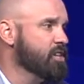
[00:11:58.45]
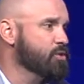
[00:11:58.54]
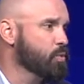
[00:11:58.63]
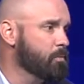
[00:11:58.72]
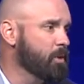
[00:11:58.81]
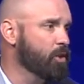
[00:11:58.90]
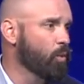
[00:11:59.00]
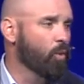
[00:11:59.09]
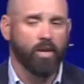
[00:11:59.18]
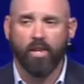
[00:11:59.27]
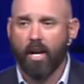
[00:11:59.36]
this would be the
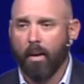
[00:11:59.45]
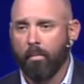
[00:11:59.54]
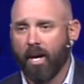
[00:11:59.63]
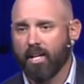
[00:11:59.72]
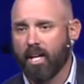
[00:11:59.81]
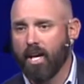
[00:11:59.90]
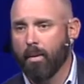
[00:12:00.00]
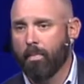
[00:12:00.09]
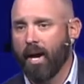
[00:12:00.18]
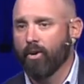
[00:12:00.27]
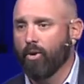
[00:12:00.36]
one that I might
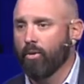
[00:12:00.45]
camp out